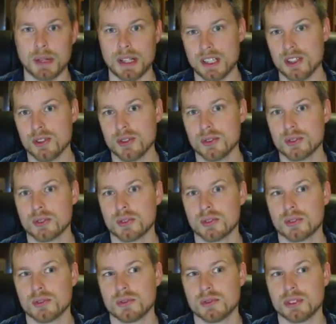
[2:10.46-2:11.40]
menu,
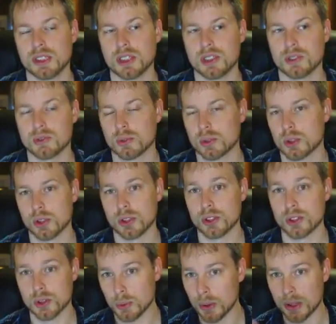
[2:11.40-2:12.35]
you know, so you
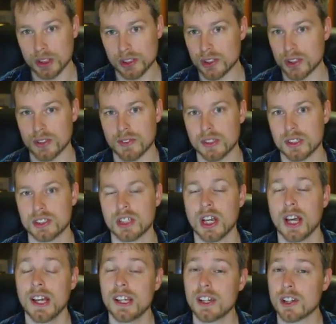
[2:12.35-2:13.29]
can switch servers.
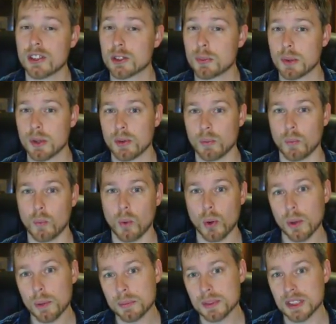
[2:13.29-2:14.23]
You also put in
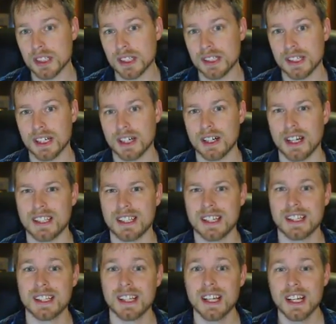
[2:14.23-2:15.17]
warps in there. And
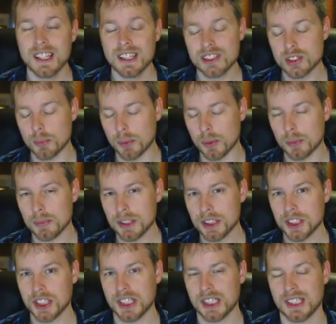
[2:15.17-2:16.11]
then there's a
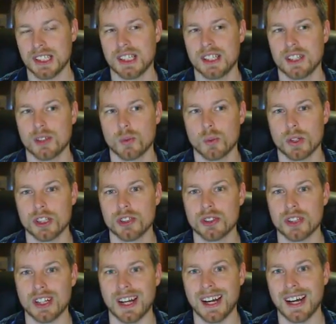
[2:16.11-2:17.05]
permission in here where
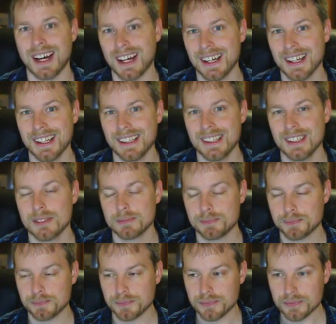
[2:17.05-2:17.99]
you can hide
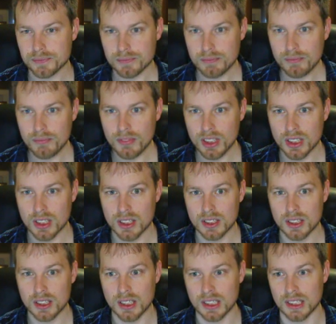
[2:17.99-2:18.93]

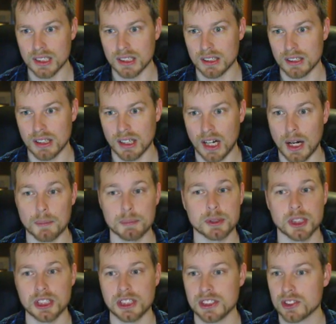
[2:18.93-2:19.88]
uh,
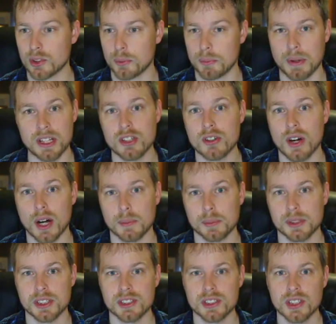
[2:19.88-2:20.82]
options or menu
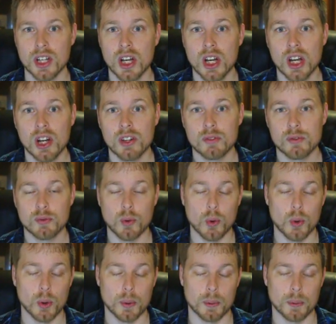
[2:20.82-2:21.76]
options
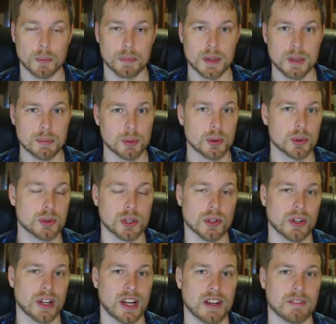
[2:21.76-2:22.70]
for people who
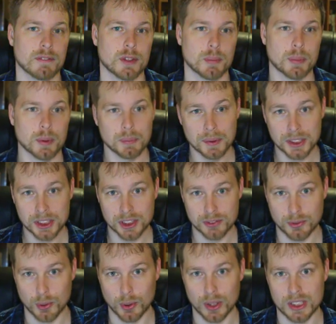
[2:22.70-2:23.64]
don't have the
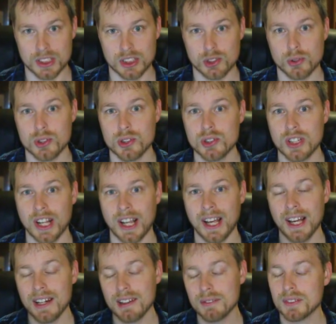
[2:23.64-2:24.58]
permission for it. So you can
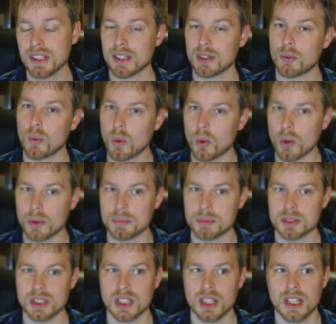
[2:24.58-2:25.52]
have like
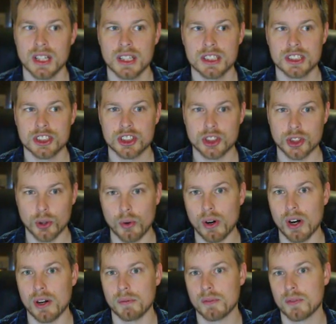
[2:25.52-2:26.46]
warps
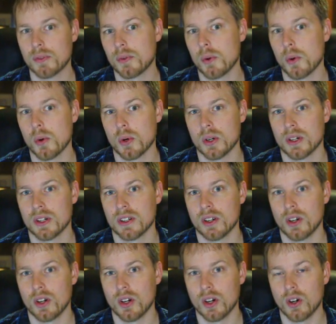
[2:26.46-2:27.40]
show up
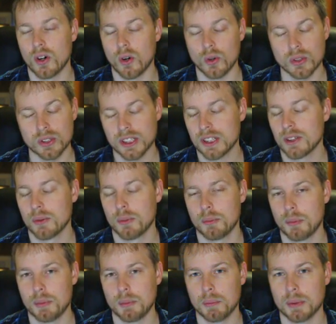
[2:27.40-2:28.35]
for only the
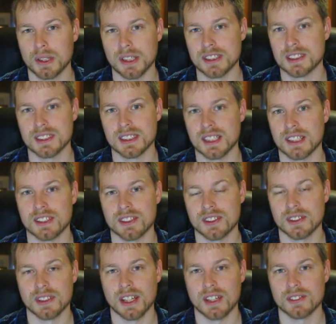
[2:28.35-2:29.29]
places that
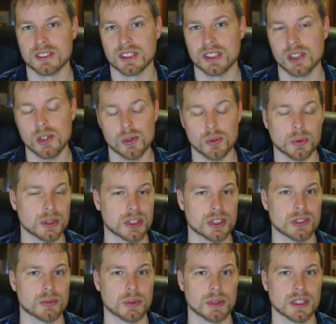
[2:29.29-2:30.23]
they're allowed to go,
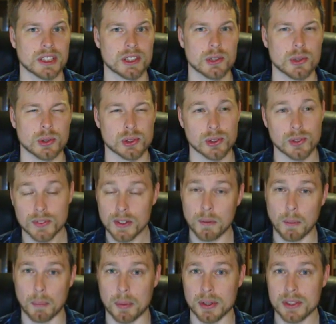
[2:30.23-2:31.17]
which is really cool. So if you
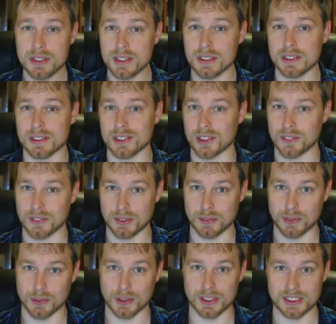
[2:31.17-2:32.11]
have a prison
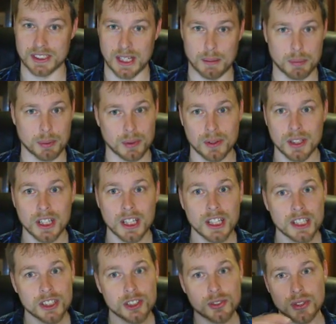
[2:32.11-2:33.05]
server, for example,
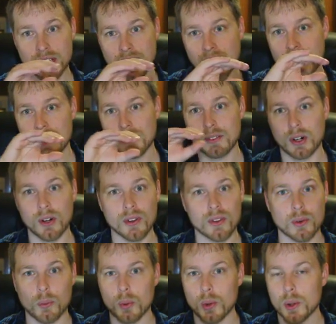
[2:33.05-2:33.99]
you can have
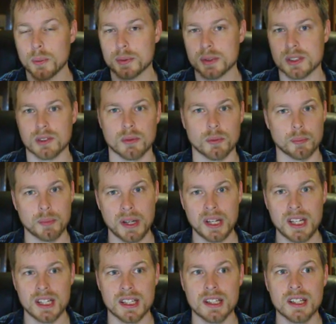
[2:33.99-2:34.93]
all the warps
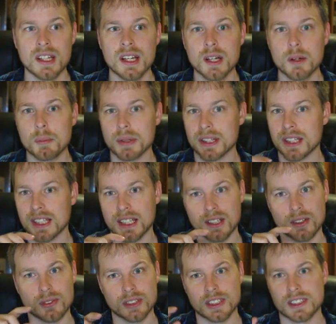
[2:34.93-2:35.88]
made, but they
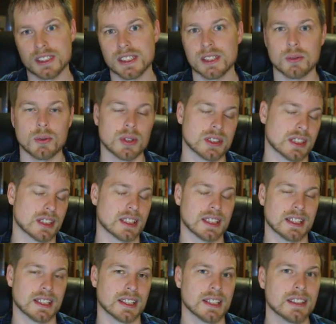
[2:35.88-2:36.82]
can only see the ones that
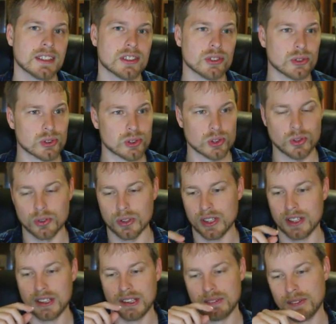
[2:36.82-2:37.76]
they can get to. So
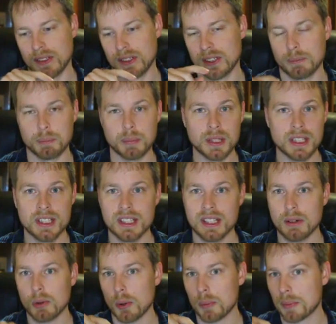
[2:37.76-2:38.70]
that if they're B,
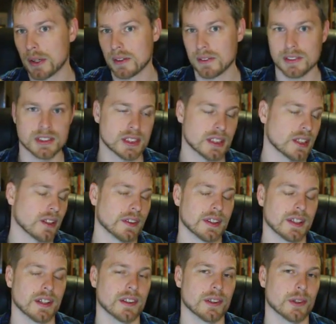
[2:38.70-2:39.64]
they won't be able to see all
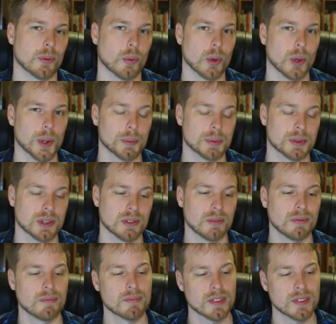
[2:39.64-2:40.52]
the other warps.